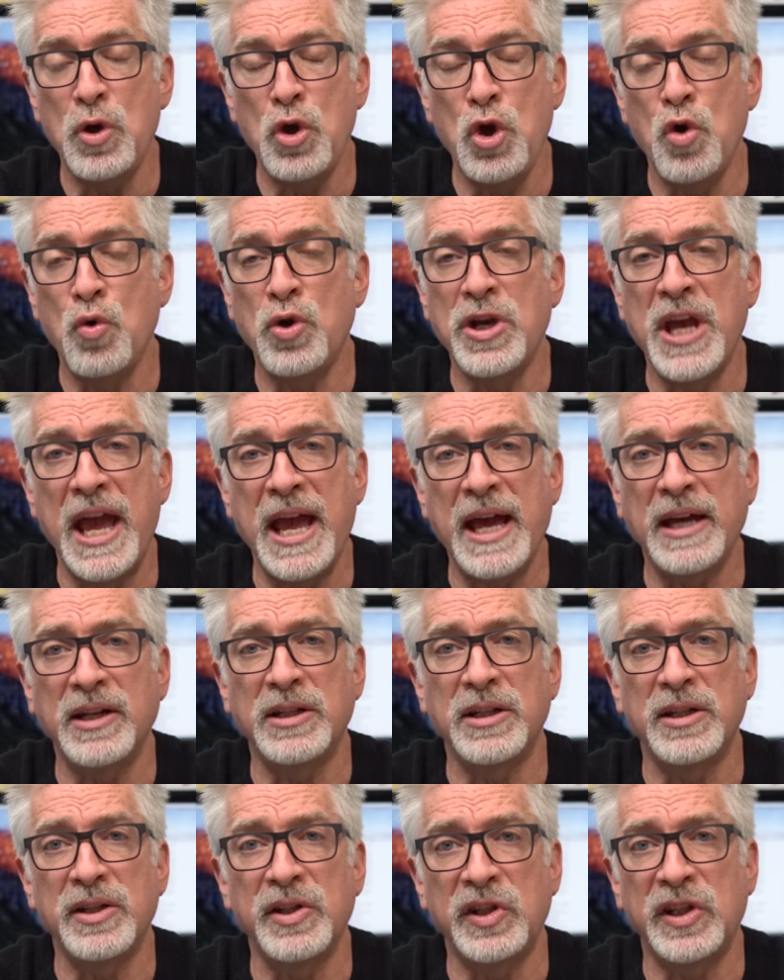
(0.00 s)
You
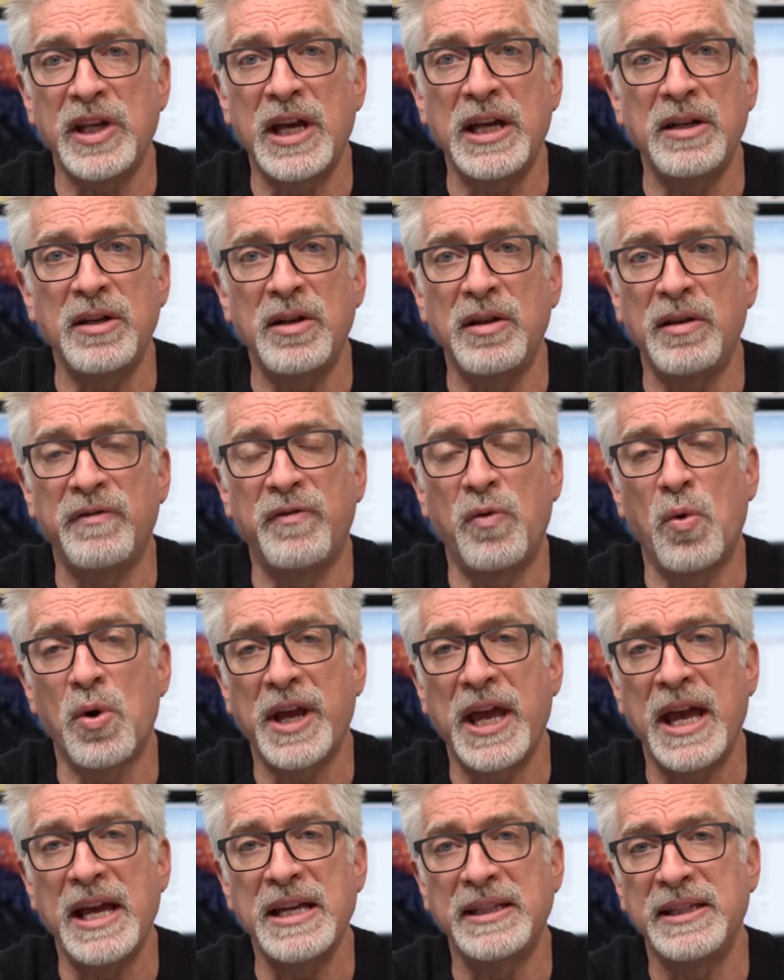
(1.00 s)
can't send the
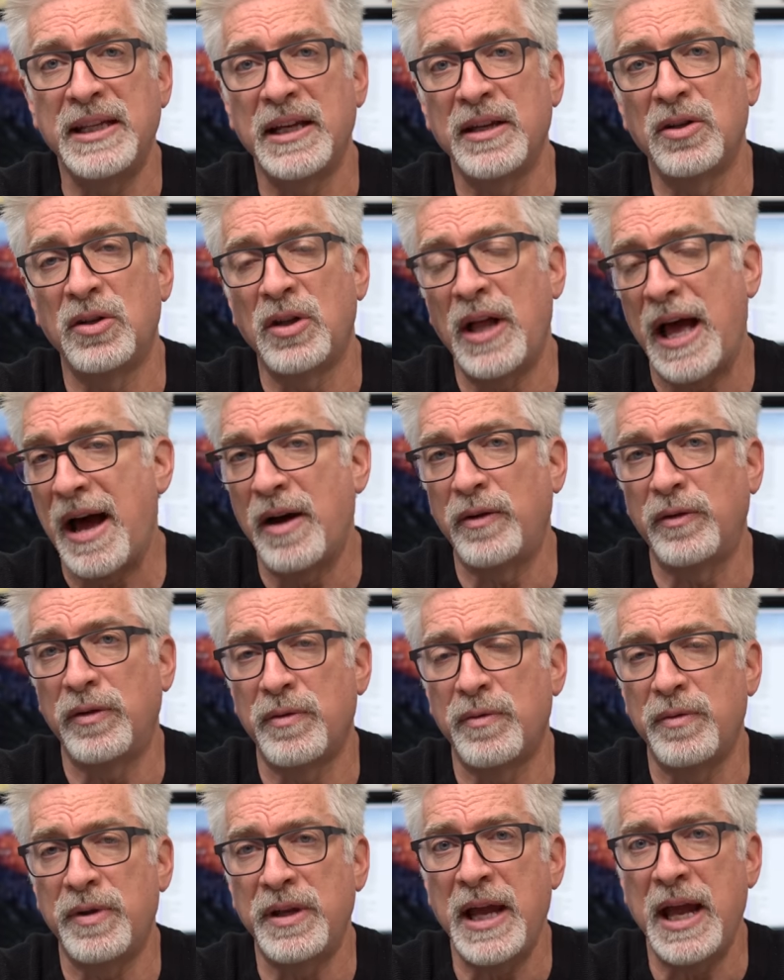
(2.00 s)
4K signal out
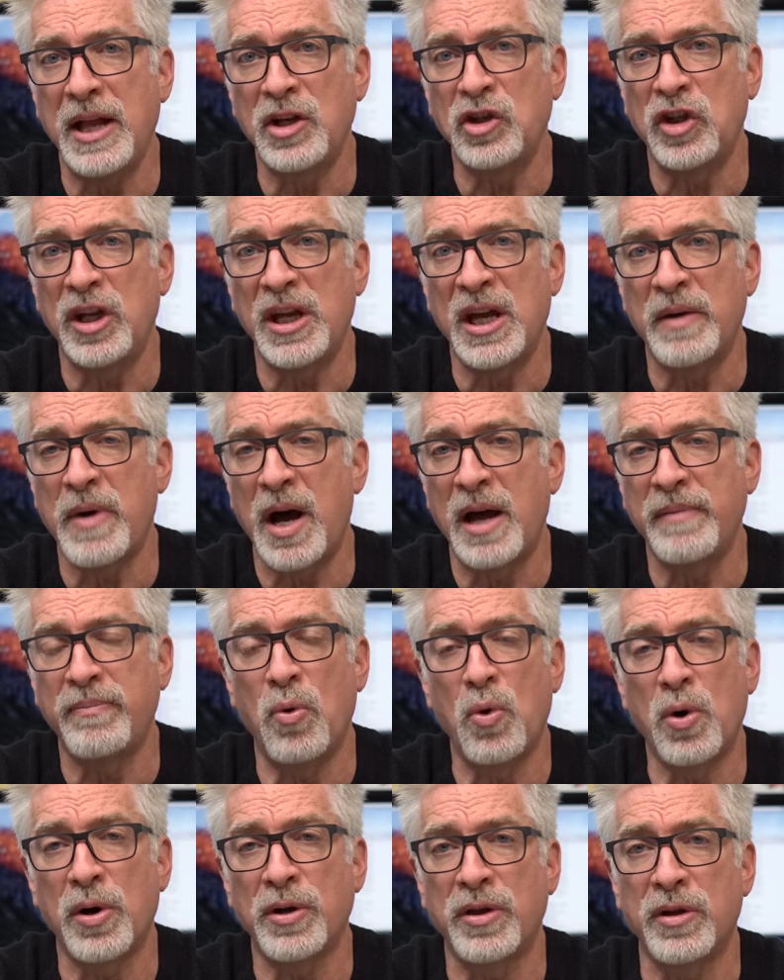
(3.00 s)
through the HDMI
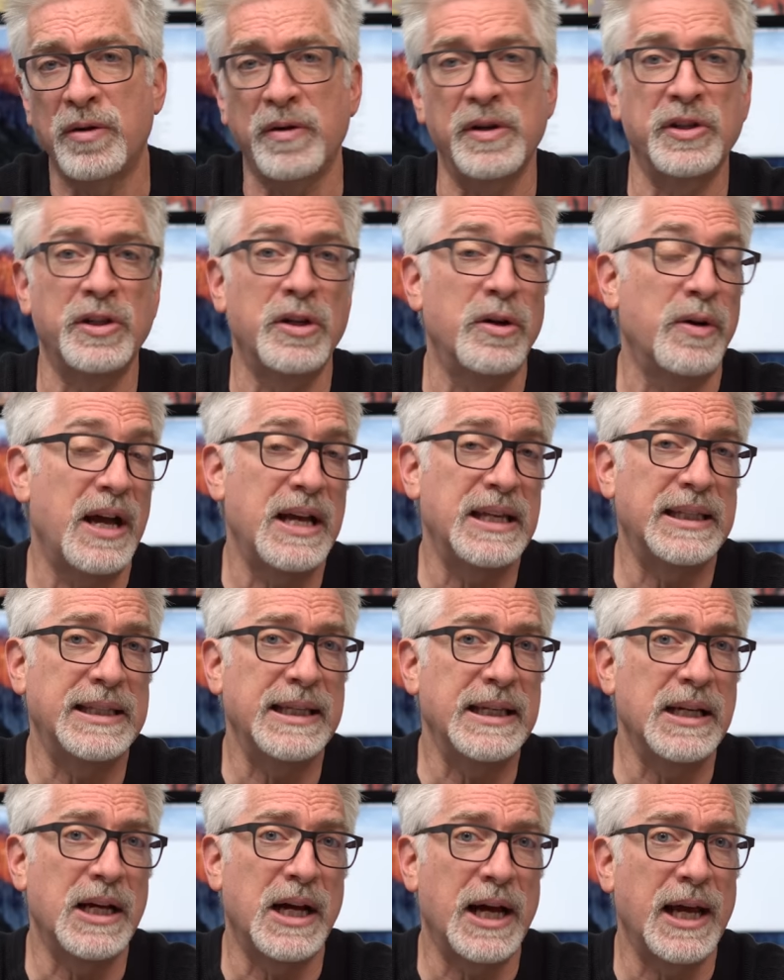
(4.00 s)
port. There is no
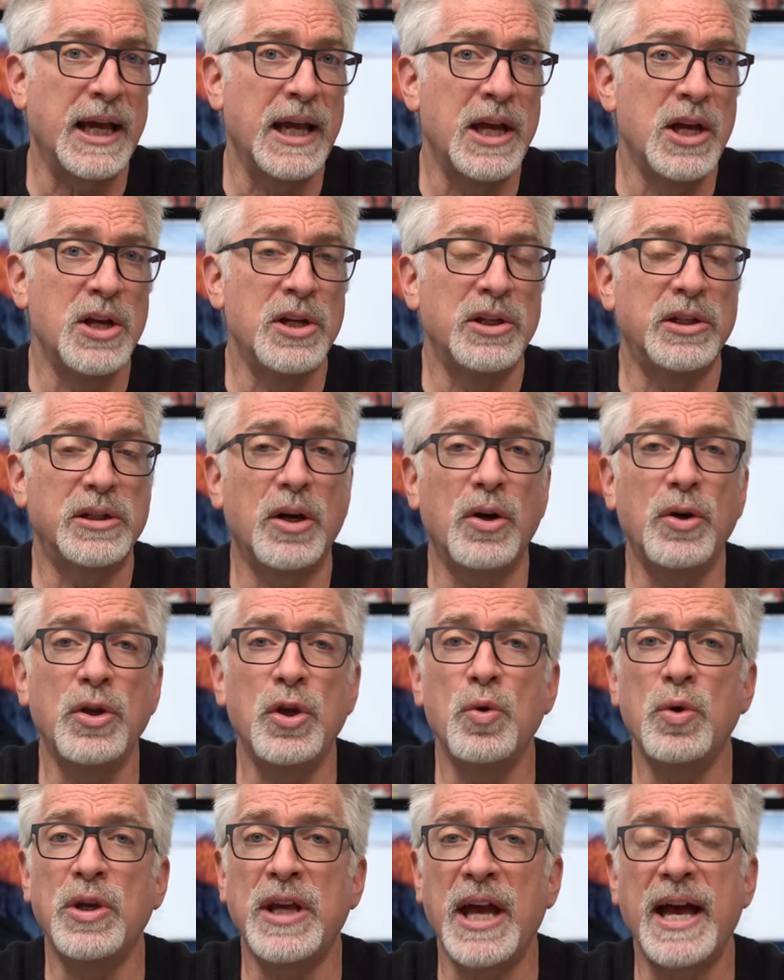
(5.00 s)
SDI, so
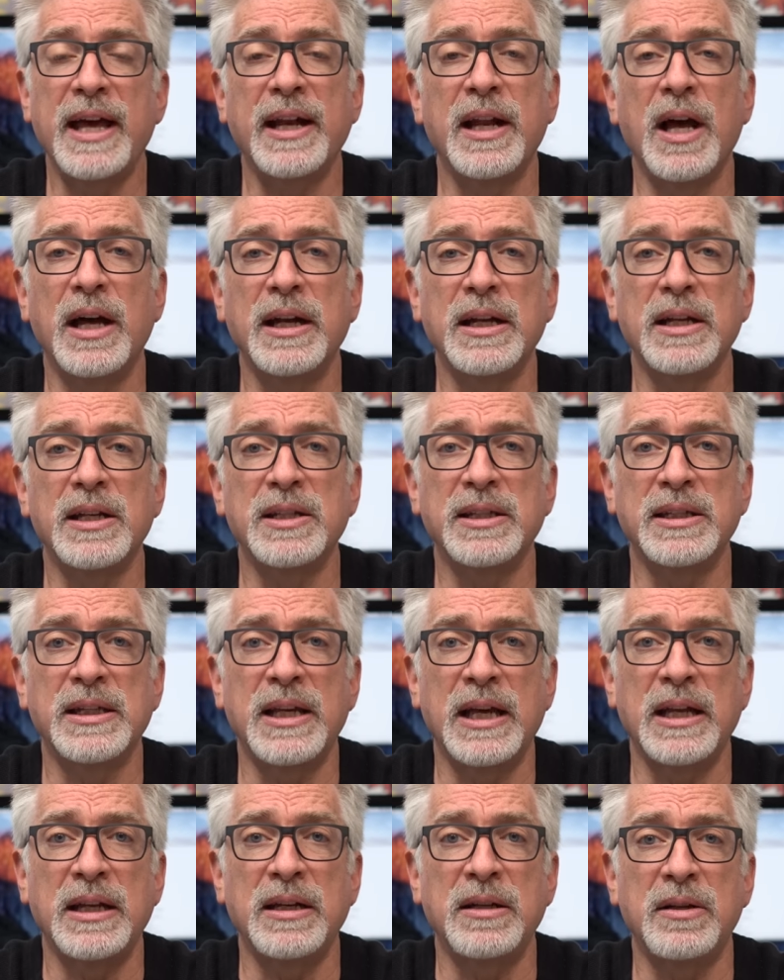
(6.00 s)
you cannot
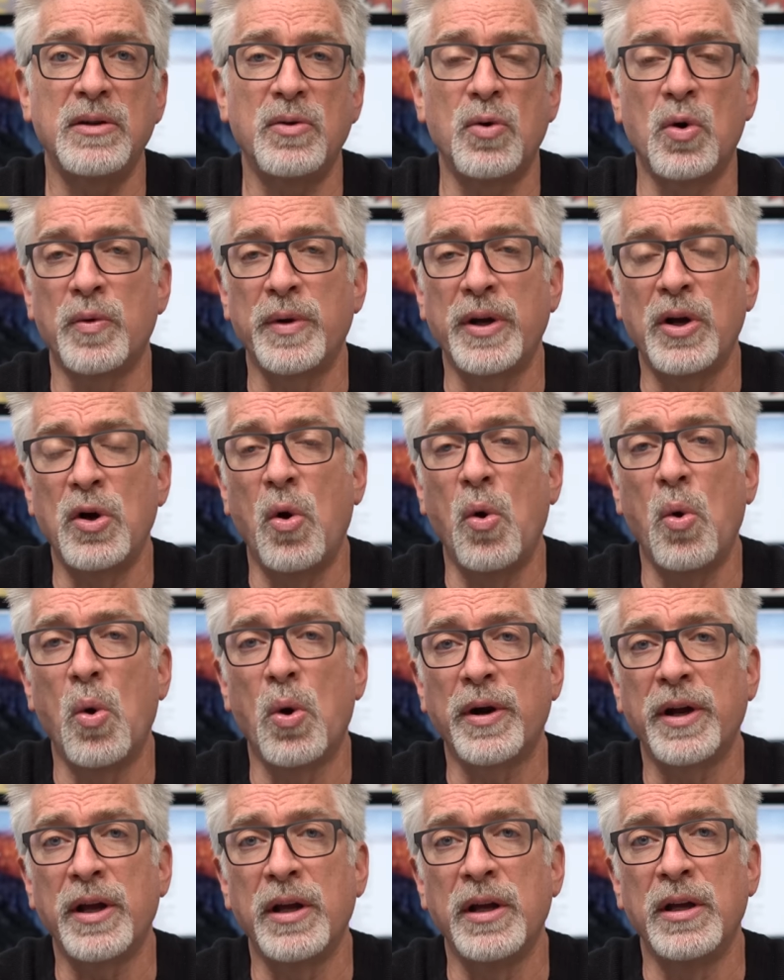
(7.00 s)
send or
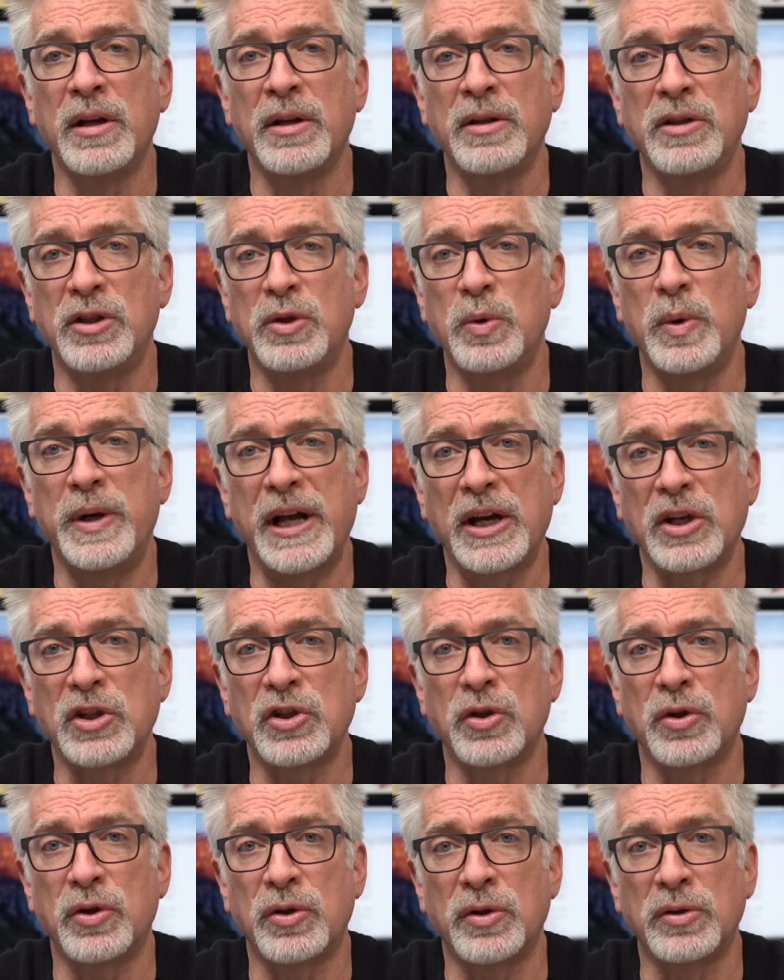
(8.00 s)
record to an
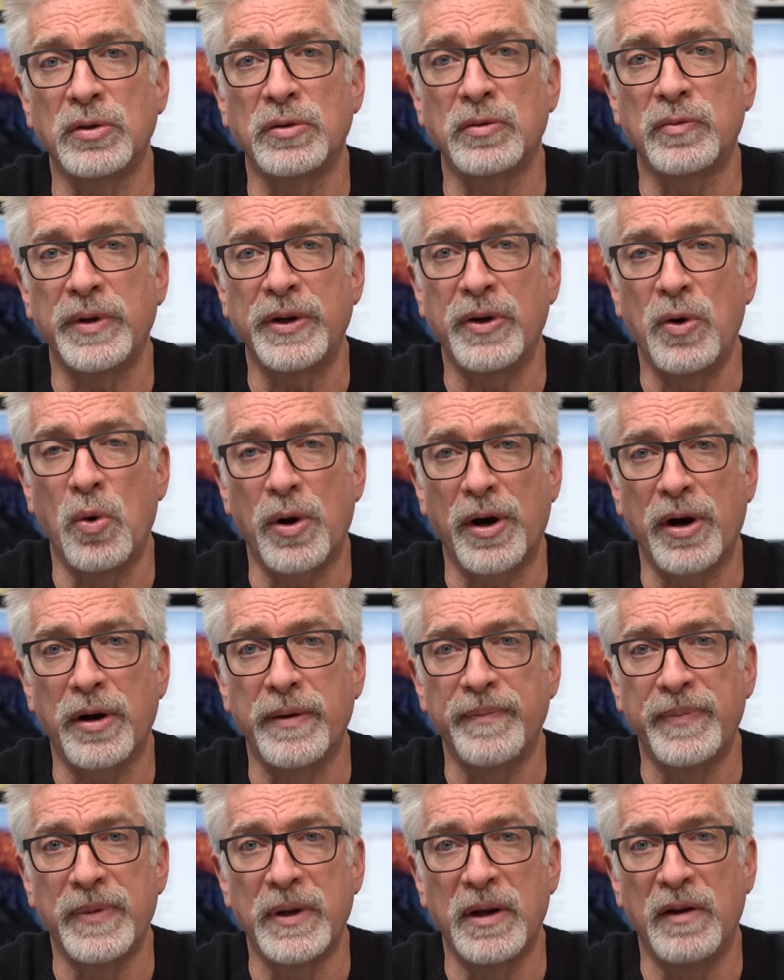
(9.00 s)
external recorder,
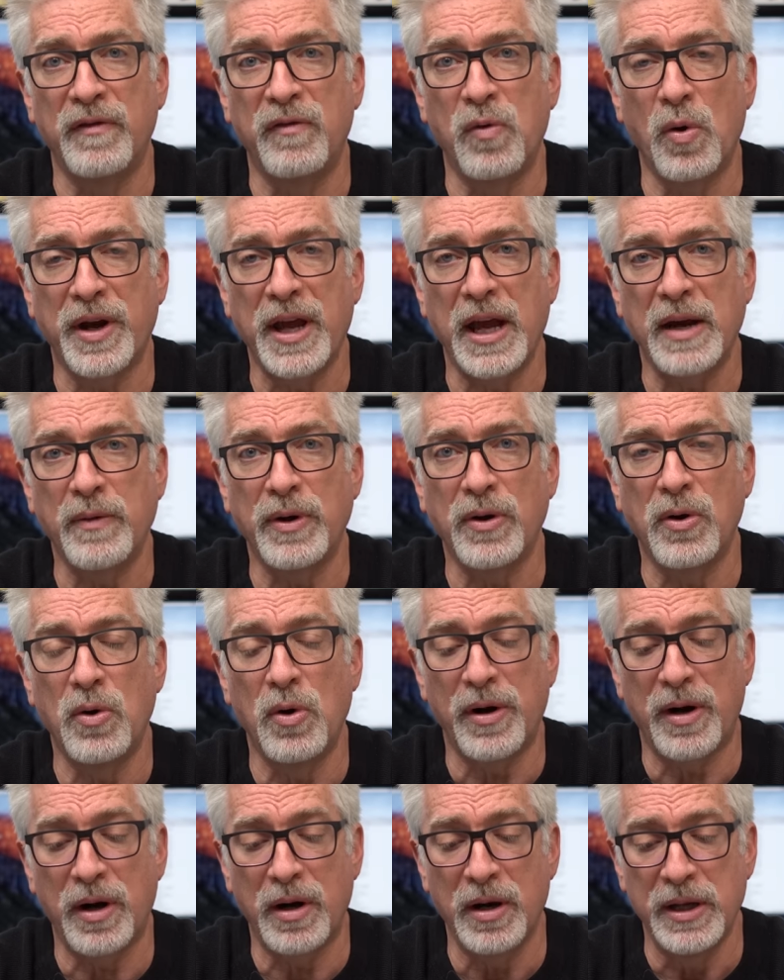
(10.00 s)
a 4K
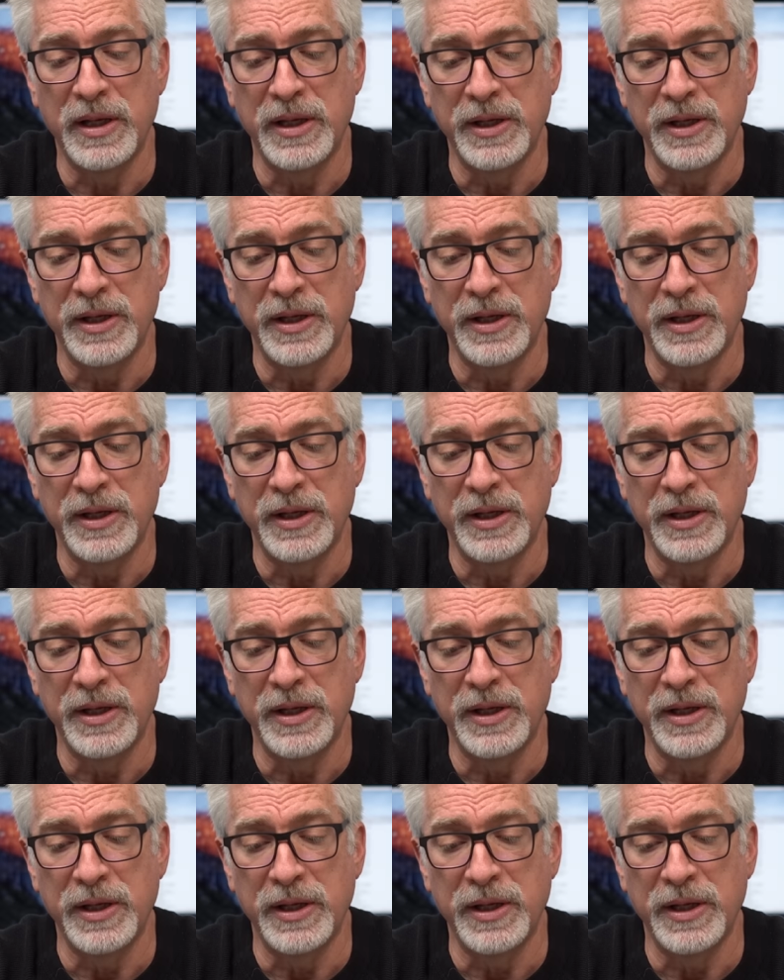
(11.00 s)
recorder.